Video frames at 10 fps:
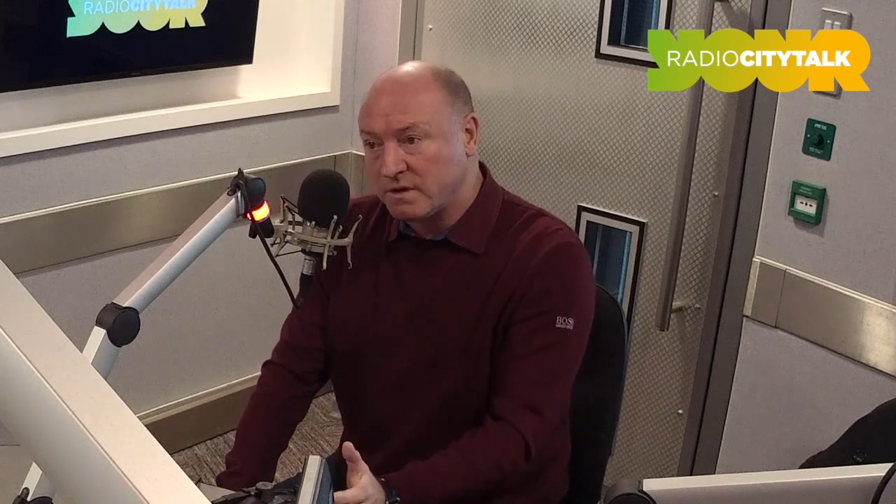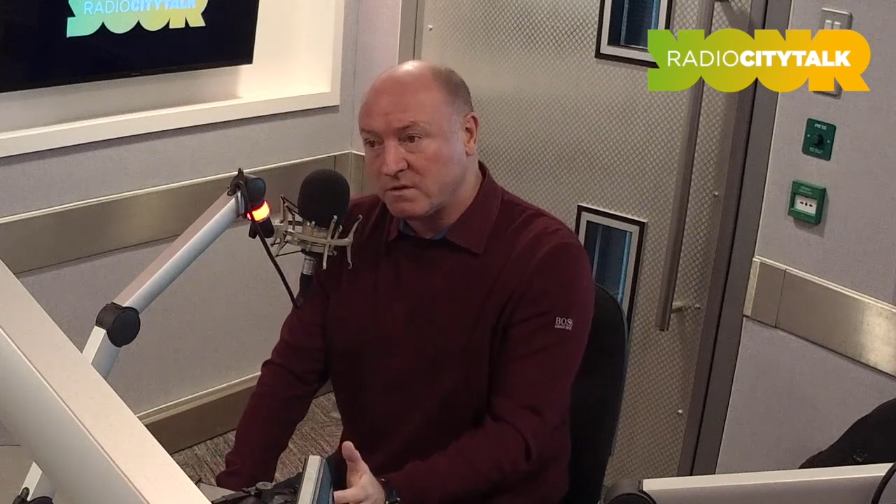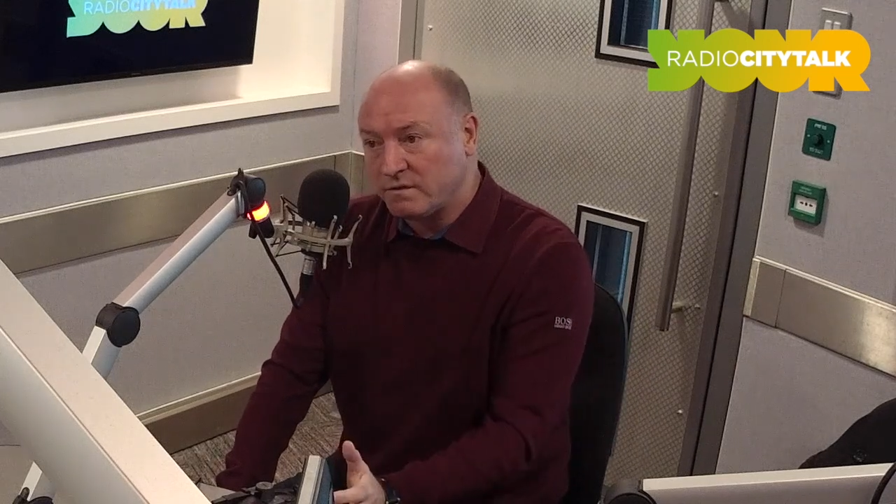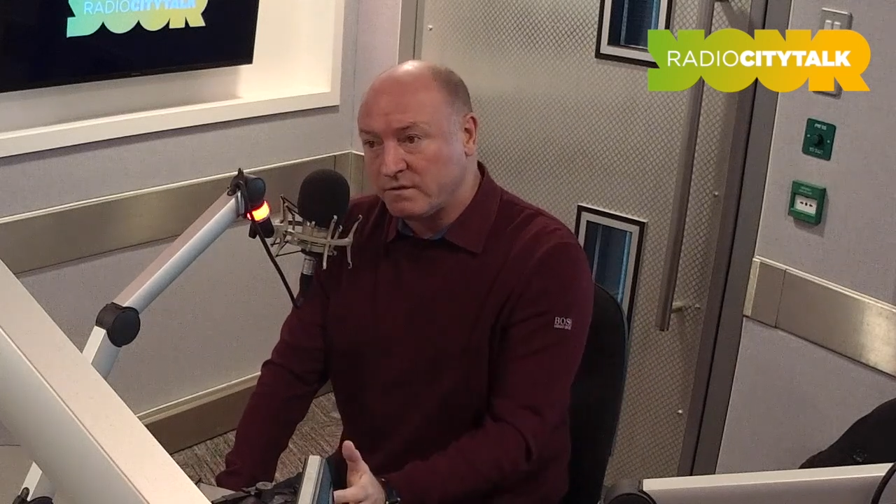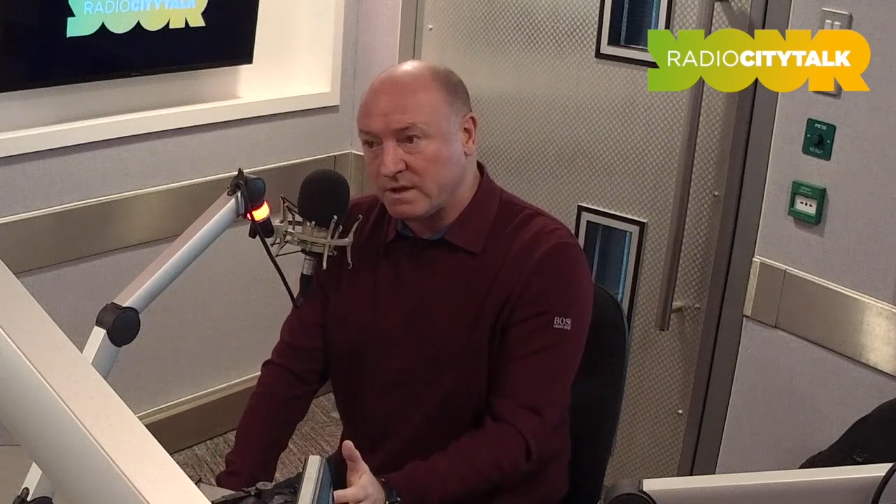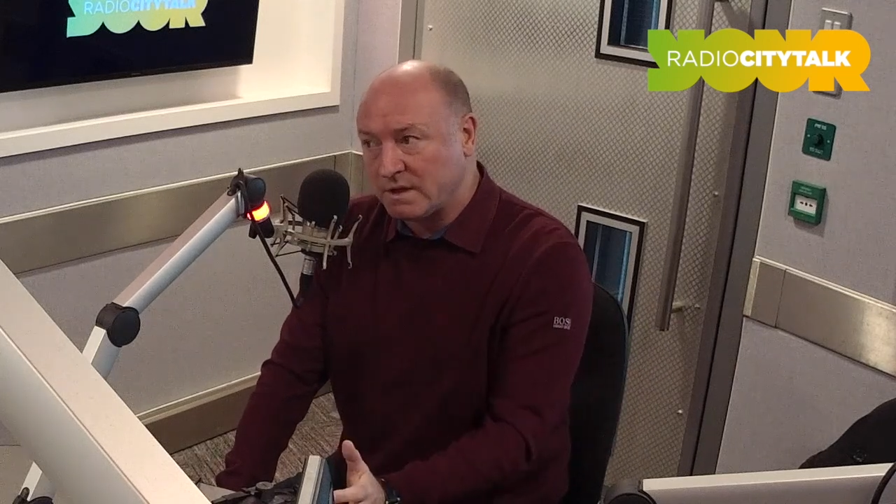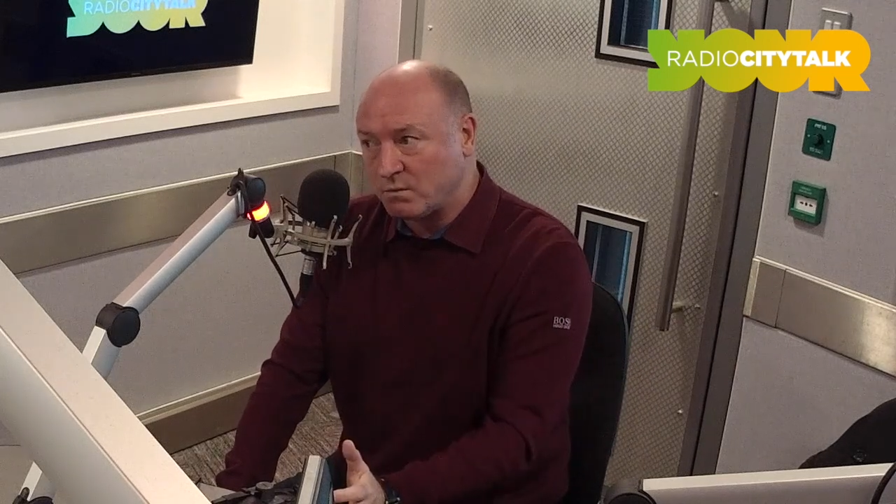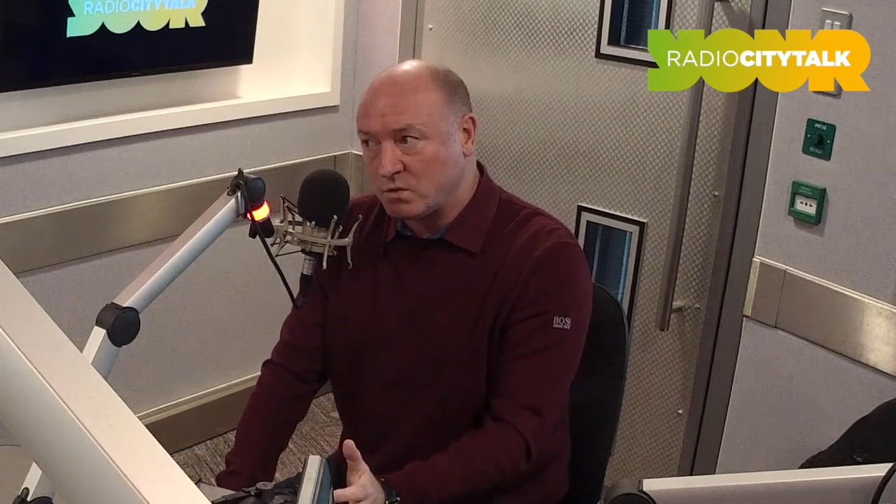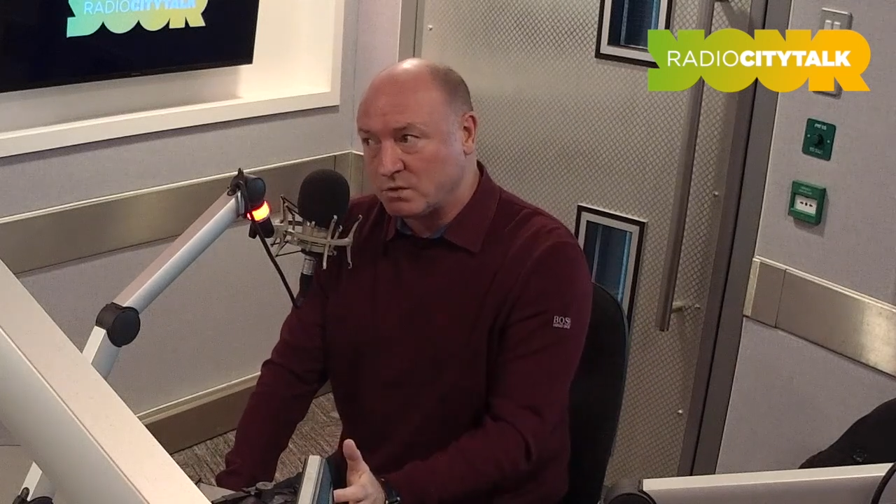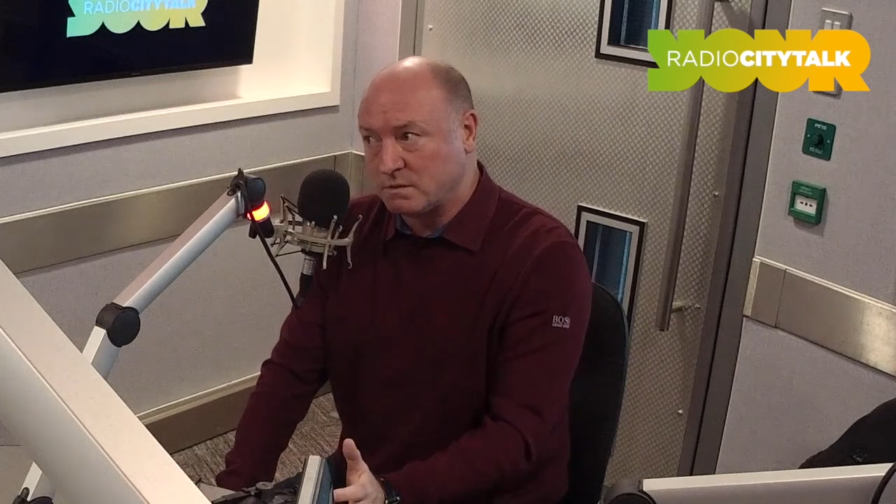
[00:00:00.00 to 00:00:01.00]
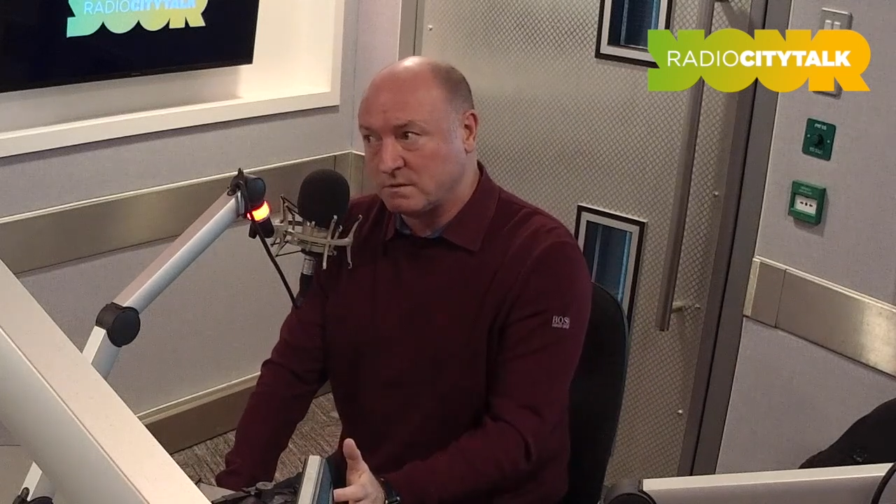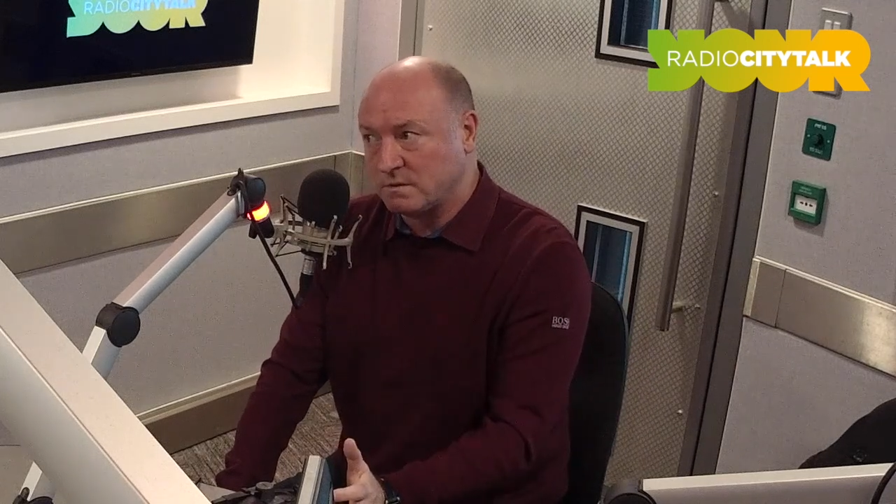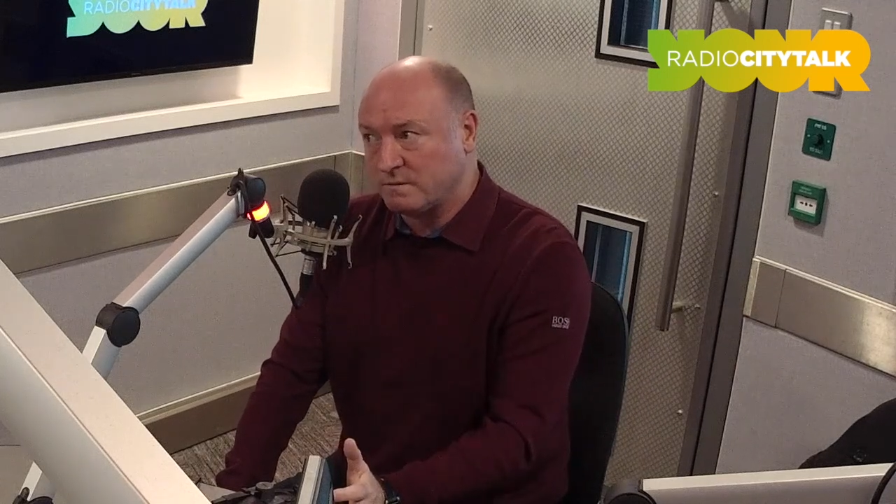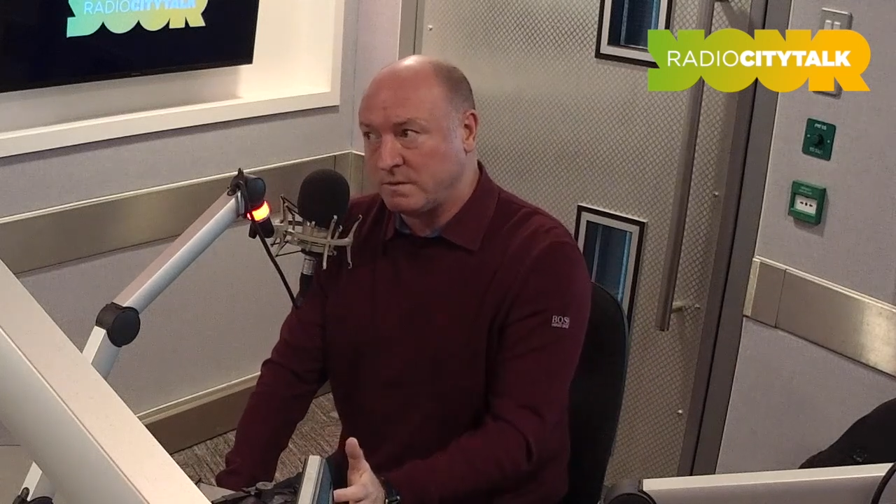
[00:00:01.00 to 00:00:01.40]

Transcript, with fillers: FA Cup final was